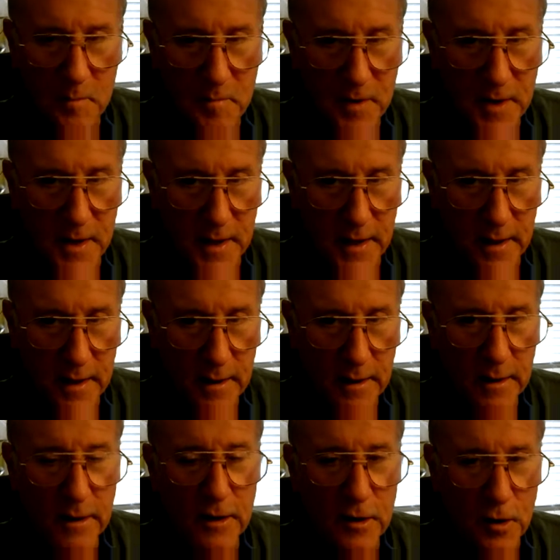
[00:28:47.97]
B,
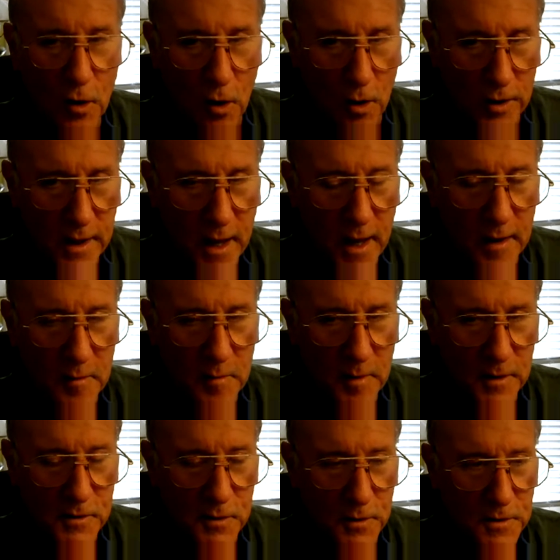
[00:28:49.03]
cardiac
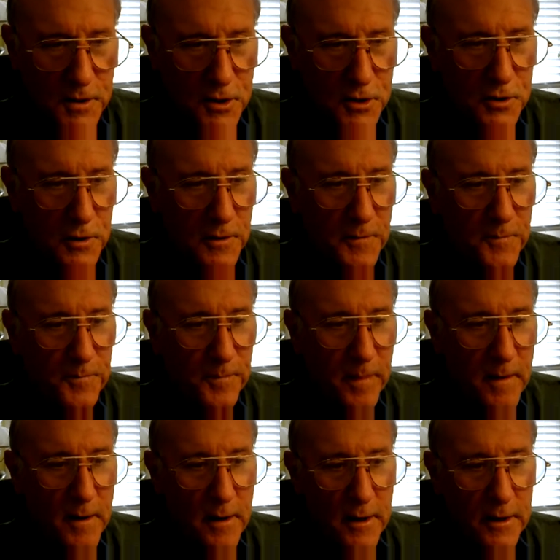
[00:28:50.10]
muscle tissue.
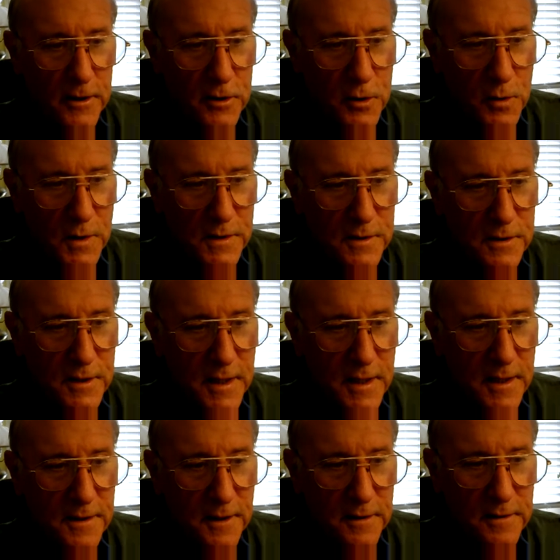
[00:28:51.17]
You can
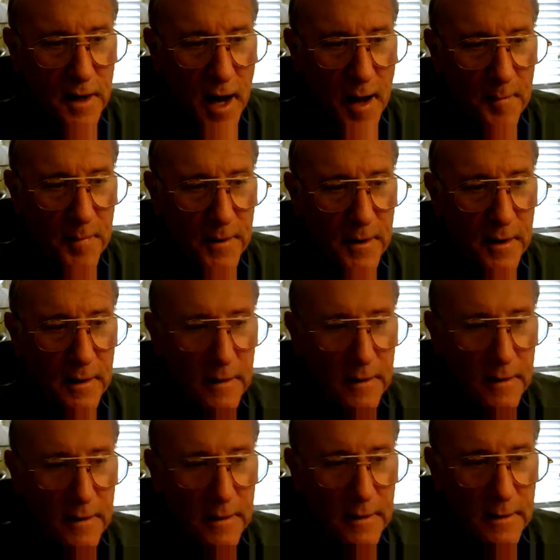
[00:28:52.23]
see the top
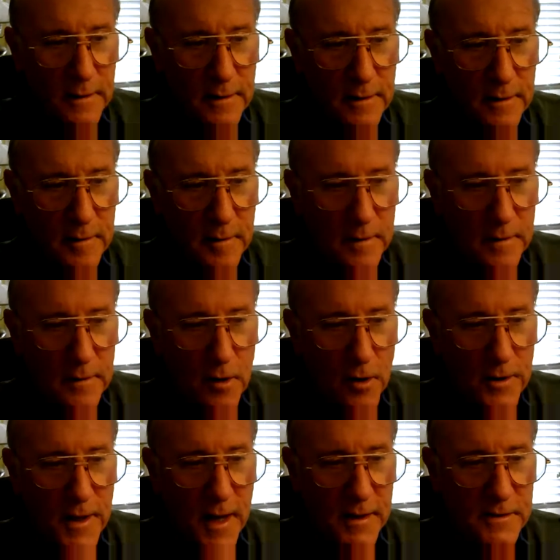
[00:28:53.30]

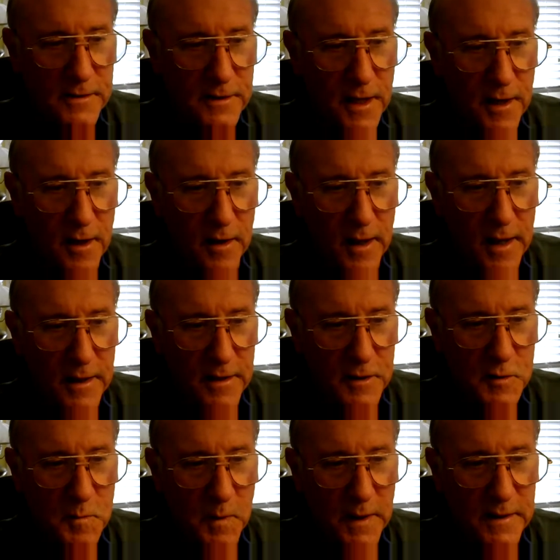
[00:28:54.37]
cardiac cell, and it
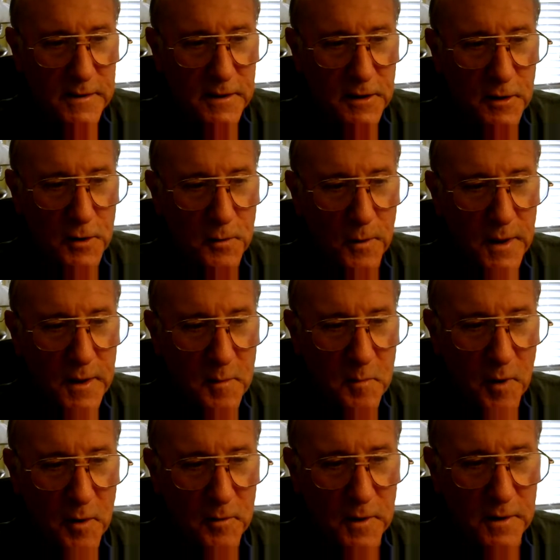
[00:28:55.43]
splits into 3
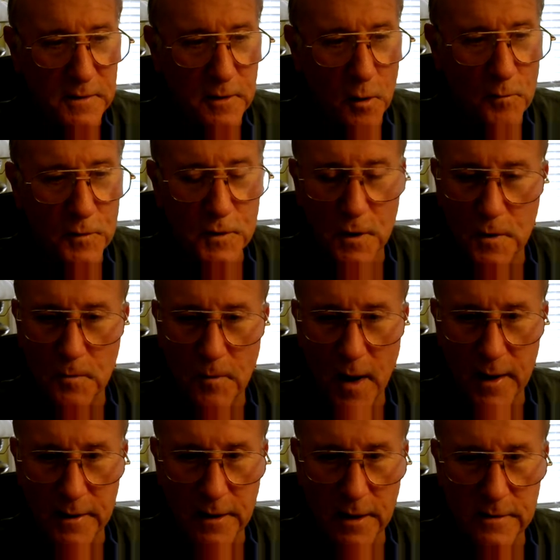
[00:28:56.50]
components over to the
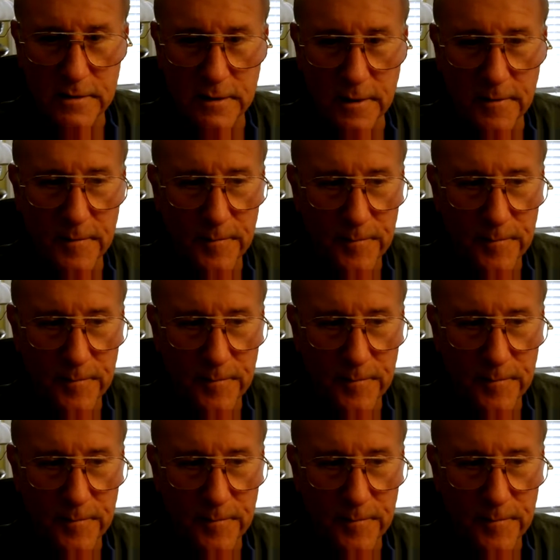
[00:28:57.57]
right, doesn't it?